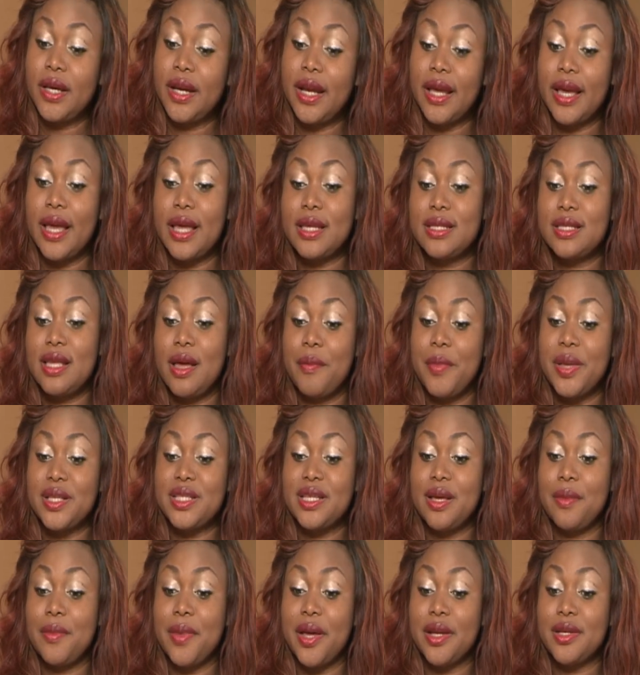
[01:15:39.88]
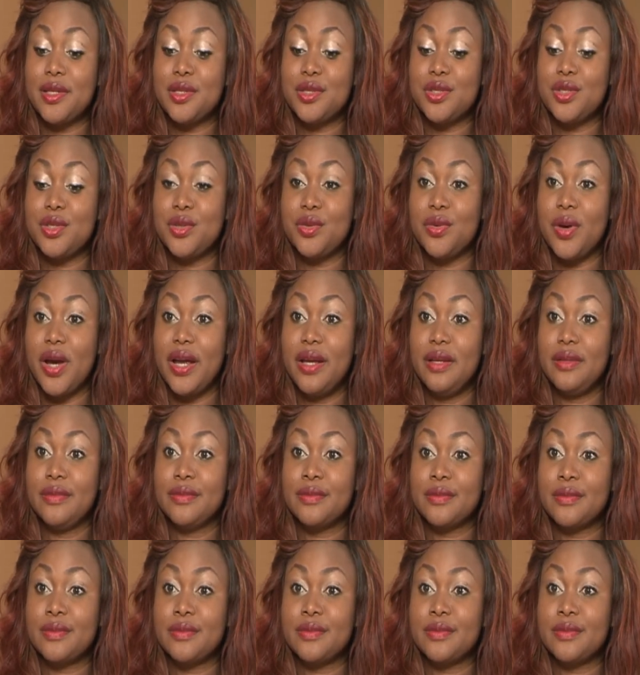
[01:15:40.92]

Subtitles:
And I guess that better man is you, right?